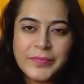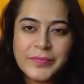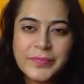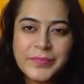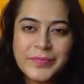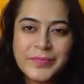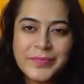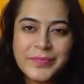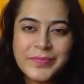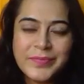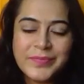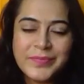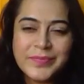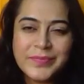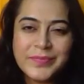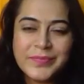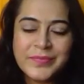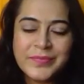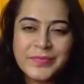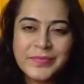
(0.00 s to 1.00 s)

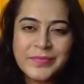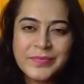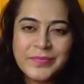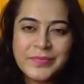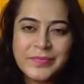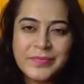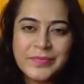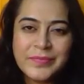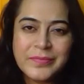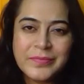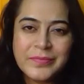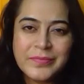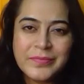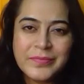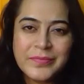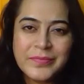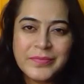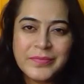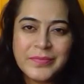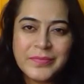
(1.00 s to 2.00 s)

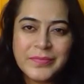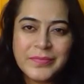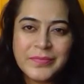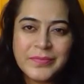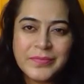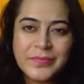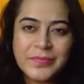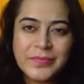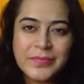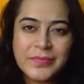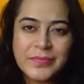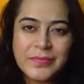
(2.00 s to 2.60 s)
[no speech]